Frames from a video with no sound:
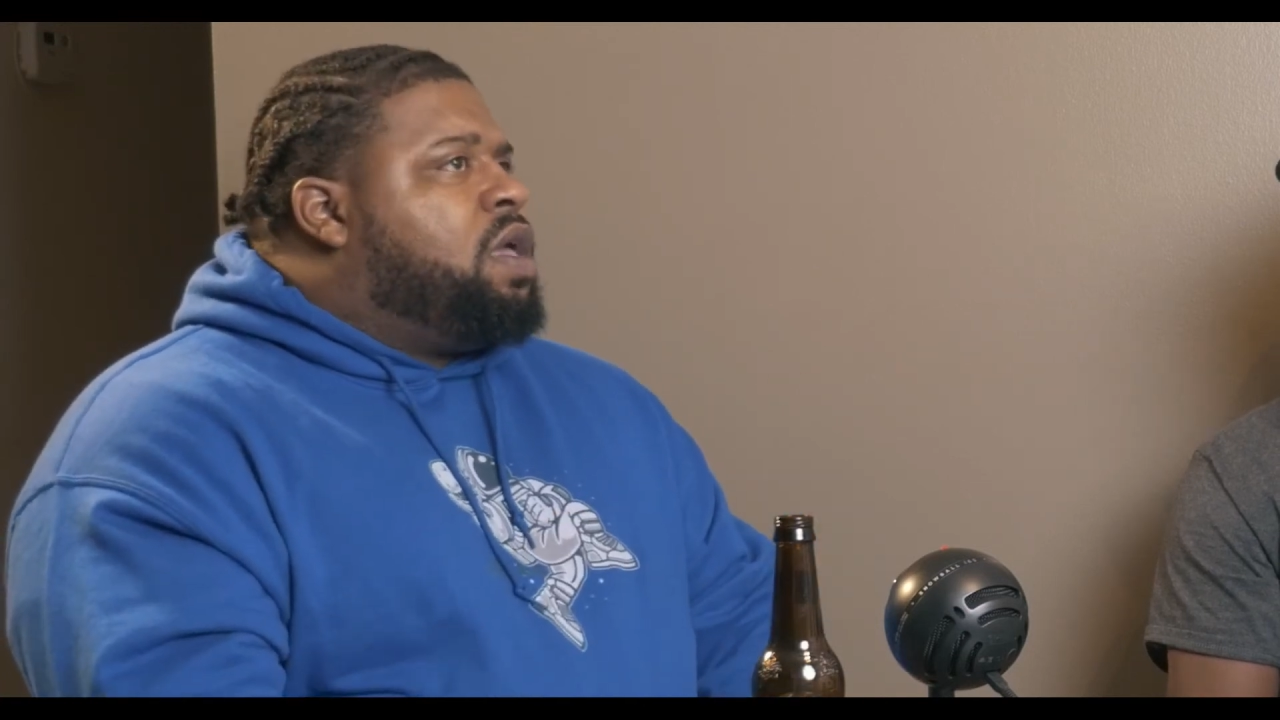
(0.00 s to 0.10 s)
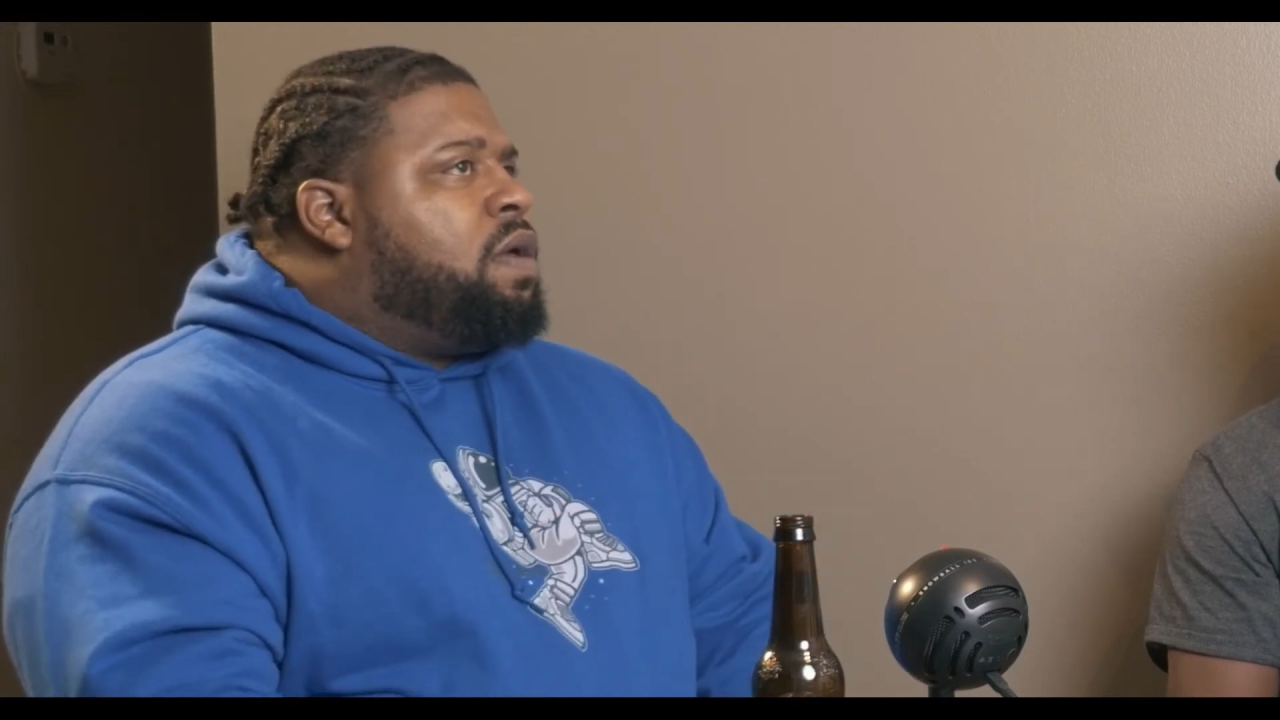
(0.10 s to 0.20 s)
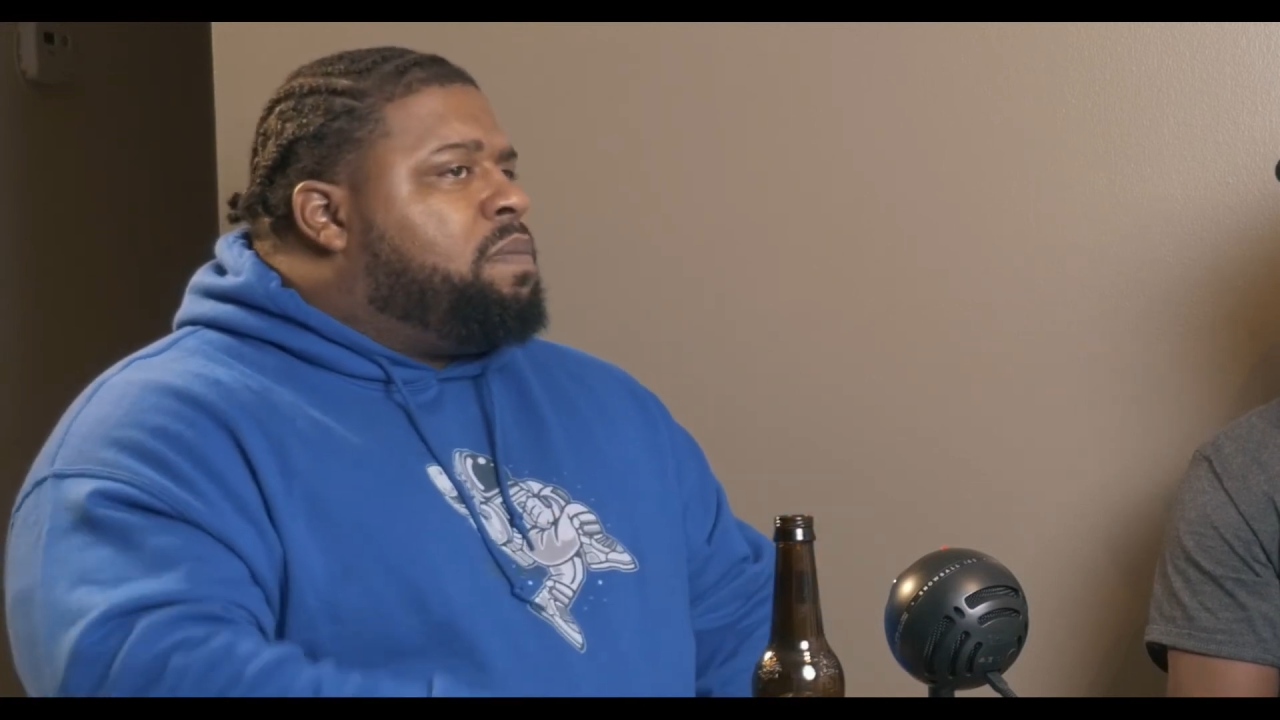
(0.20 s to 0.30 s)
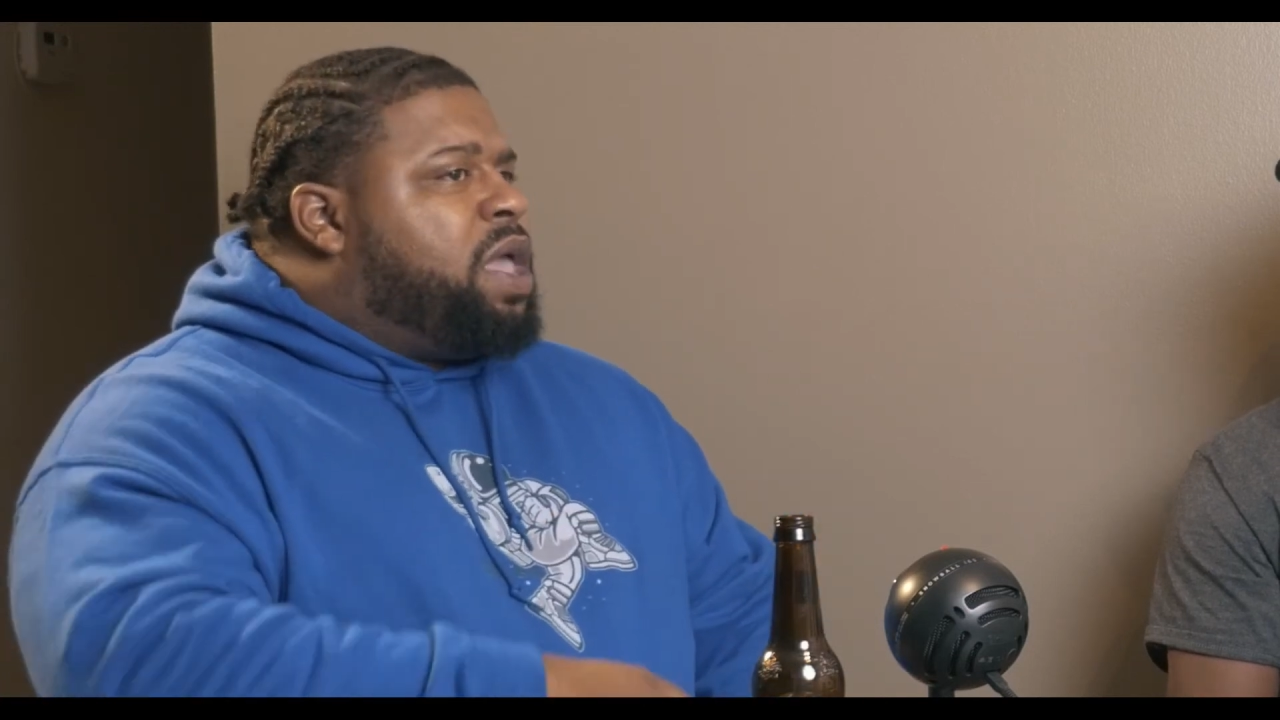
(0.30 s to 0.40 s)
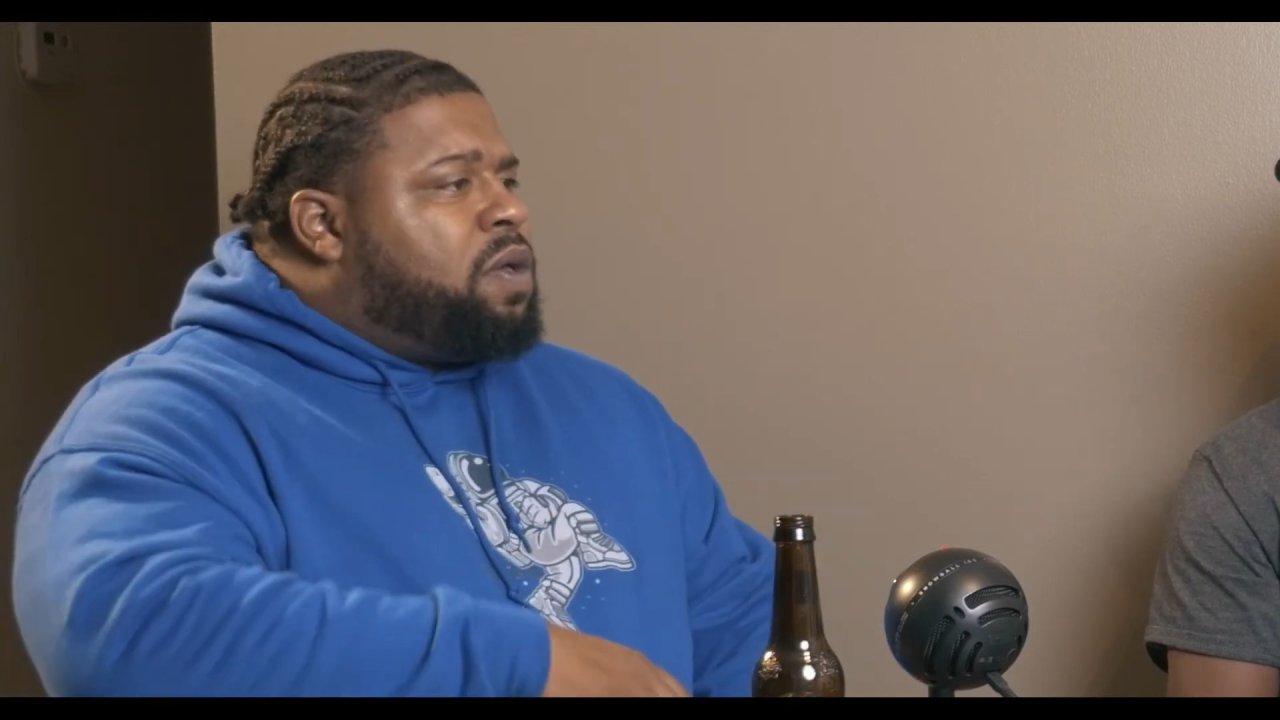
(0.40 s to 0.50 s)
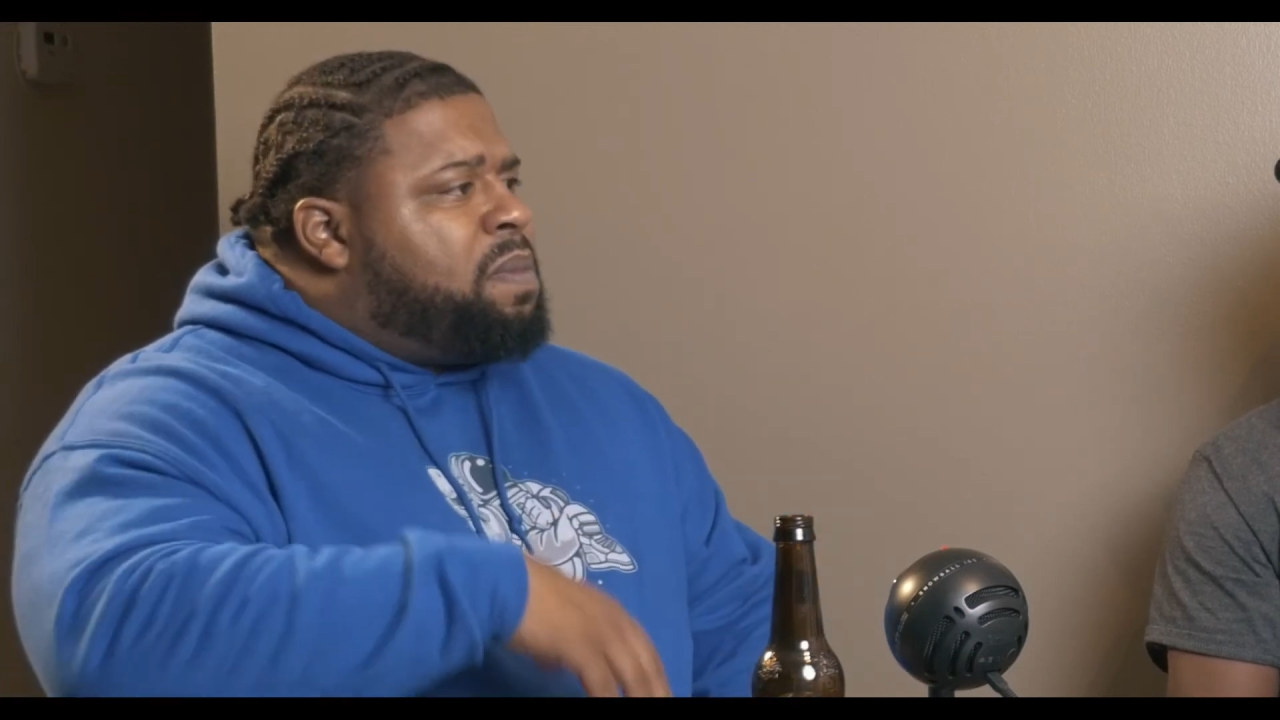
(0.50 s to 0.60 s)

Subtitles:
make them